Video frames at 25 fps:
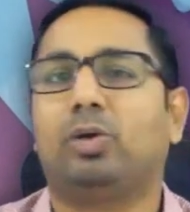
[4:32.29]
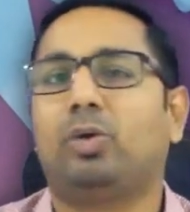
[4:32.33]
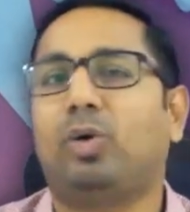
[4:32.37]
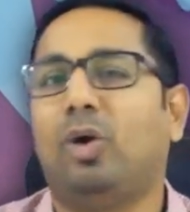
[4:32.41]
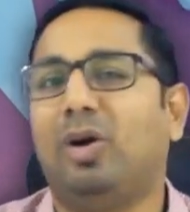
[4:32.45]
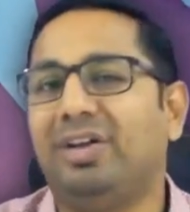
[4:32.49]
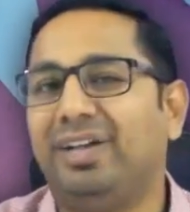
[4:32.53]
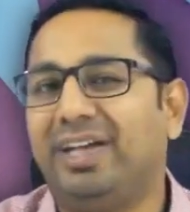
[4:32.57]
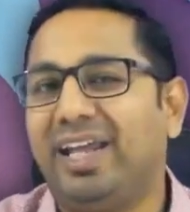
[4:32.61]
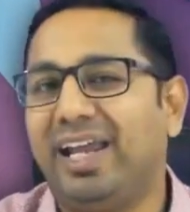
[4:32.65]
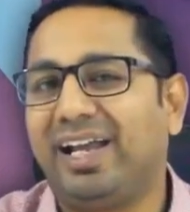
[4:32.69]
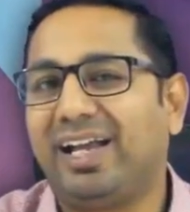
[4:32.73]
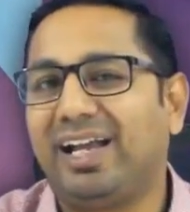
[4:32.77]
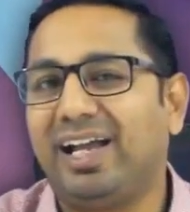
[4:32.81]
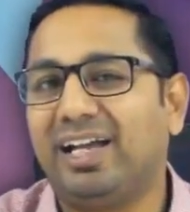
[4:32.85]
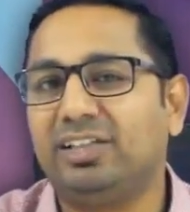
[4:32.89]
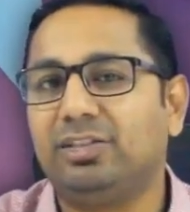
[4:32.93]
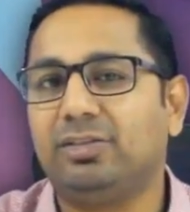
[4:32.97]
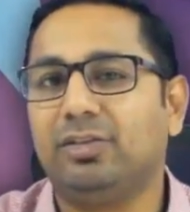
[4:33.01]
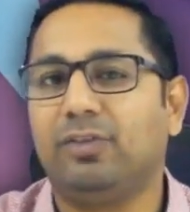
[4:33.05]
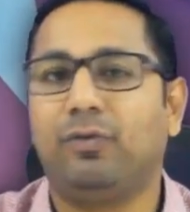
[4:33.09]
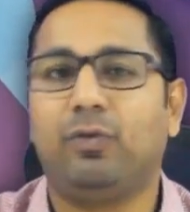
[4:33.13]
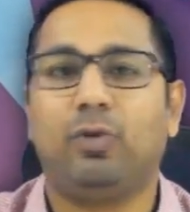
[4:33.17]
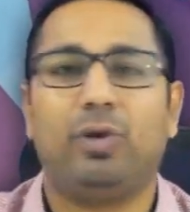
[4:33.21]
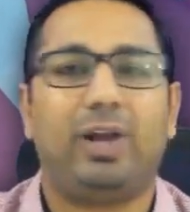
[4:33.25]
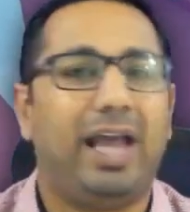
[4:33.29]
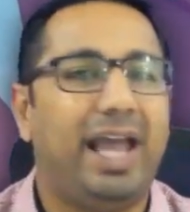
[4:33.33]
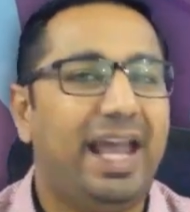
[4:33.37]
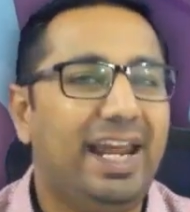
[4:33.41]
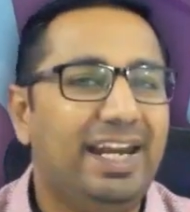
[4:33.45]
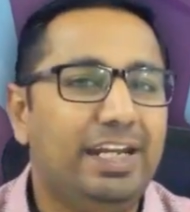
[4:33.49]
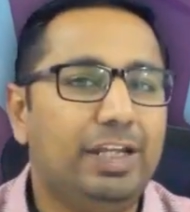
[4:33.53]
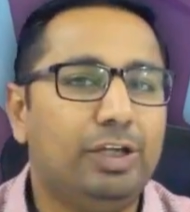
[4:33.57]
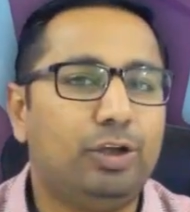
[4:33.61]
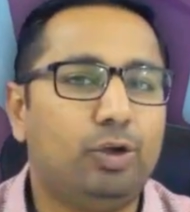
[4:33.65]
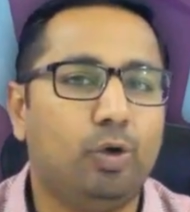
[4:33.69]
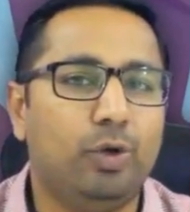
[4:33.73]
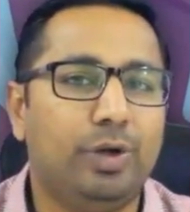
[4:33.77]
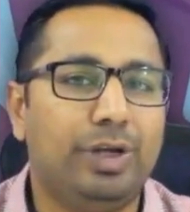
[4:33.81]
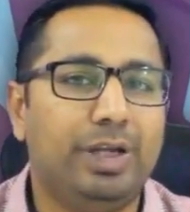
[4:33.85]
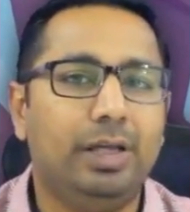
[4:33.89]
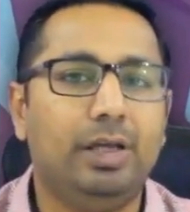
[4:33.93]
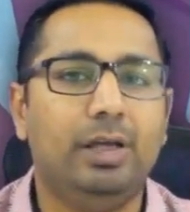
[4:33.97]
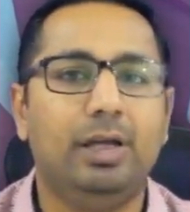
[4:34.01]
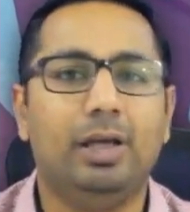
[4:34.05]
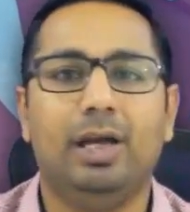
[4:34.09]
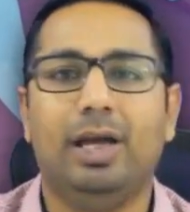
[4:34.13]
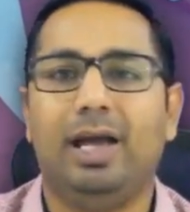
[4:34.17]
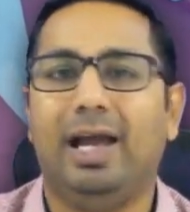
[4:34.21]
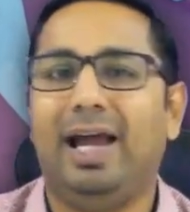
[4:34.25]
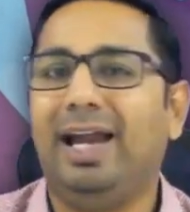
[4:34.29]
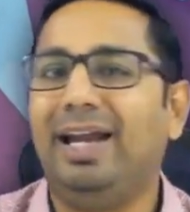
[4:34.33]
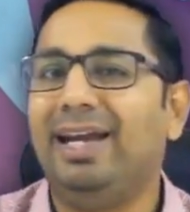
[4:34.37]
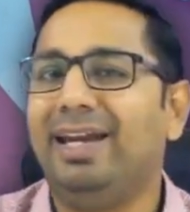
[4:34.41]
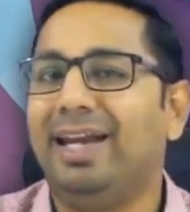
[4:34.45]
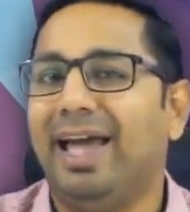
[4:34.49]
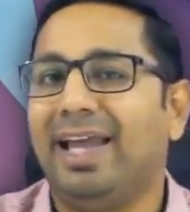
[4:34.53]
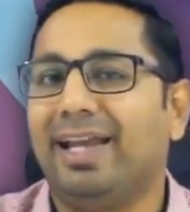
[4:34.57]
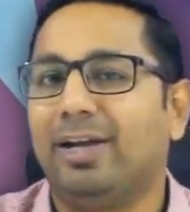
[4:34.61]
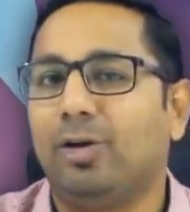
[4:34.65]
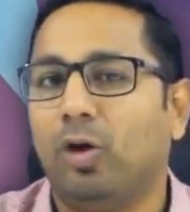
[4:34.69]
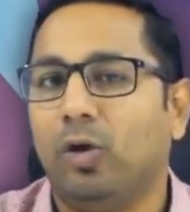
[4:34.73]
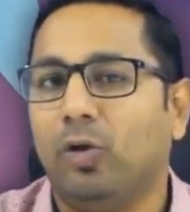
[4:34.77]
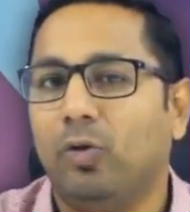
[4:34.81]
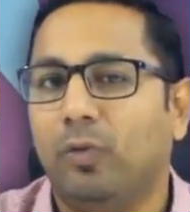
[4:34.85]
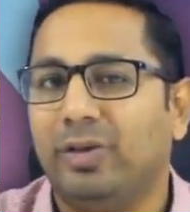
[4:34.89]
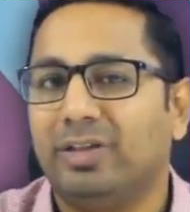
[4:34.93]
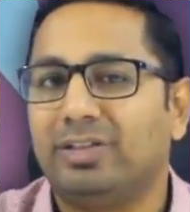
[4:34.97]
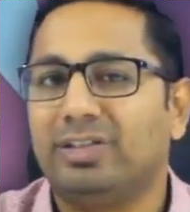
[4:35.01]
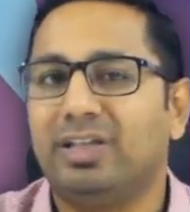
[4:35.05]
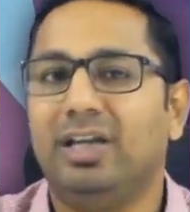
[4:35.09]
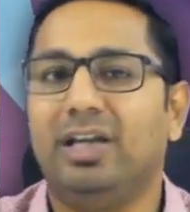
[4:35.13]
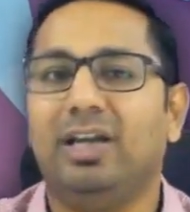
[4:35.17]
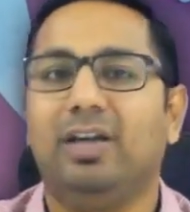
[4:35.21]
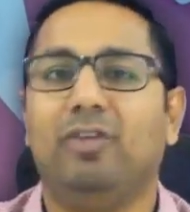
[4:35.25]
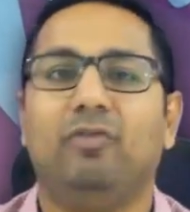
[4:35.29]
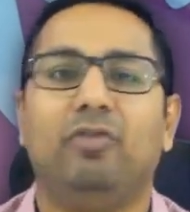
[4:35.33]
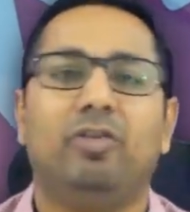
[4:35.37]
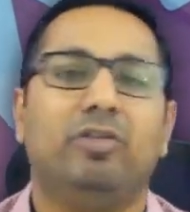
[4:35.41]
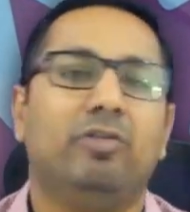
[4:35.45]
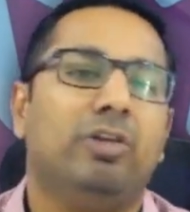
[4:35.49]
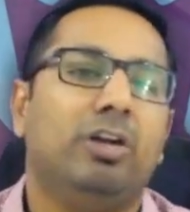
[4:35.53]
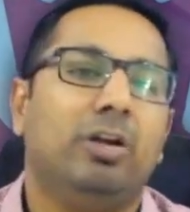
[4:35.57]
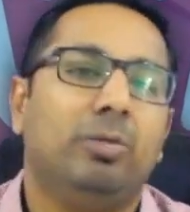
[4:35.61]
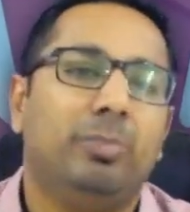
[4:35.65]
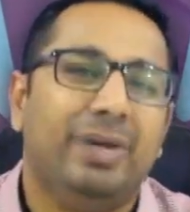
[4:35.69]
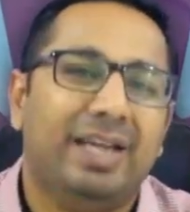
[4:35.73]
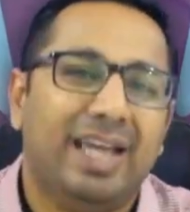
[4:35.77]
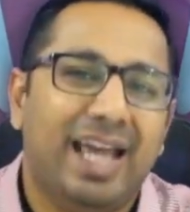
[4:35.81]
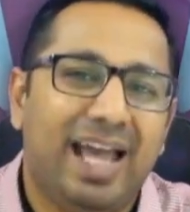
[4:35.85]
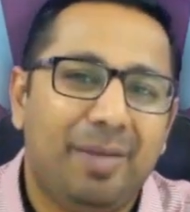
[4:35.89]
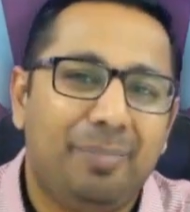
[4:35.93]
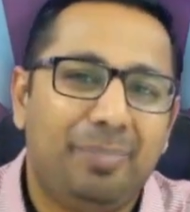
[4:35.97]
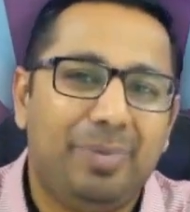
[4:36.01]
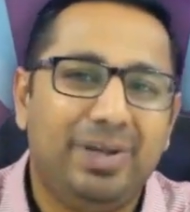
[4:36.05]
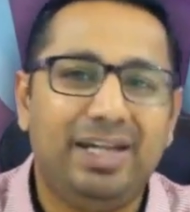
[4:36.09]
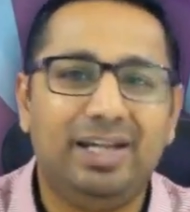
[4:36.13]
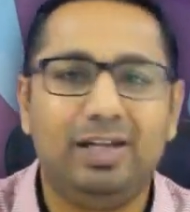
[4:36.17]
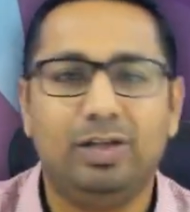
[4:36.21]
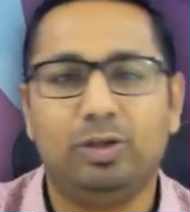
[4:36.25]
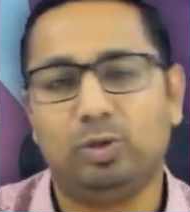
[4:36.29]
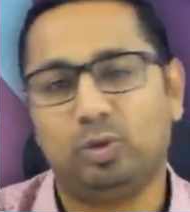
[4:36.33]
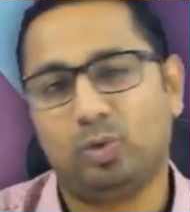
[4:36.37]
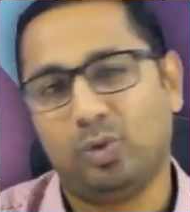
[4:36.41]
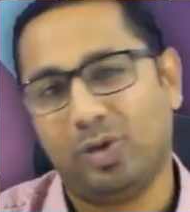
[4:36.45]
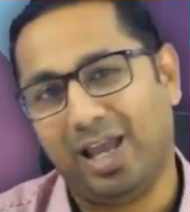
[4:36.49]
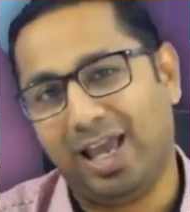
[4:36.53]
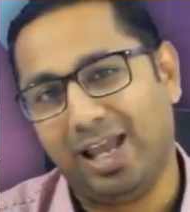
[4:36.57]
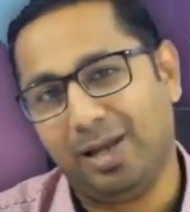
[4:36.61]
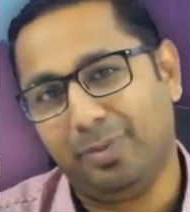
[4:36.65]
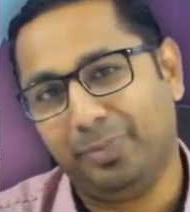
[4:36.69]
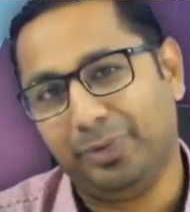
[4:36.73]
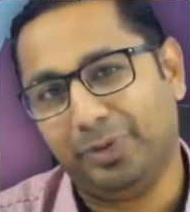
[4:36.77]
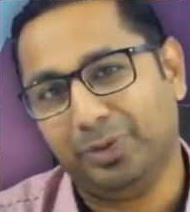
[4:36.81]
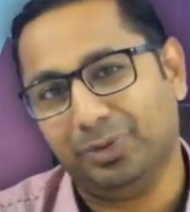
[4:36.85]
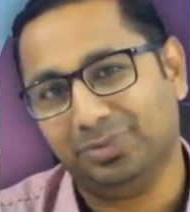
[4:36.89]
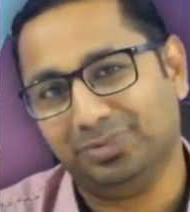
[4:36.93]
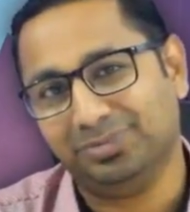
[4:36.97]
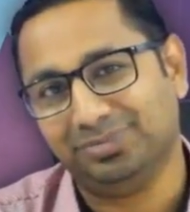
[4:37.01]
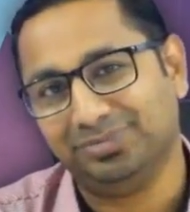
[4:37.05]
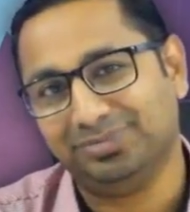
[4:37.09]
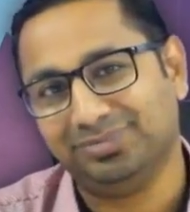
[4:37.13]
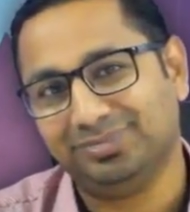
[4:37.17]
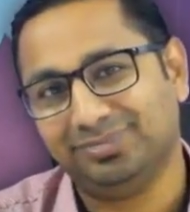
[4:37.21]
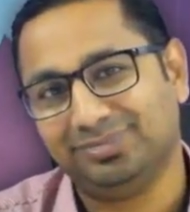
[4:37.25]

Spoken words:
Contact us for any query and like always, we will be happy to help you.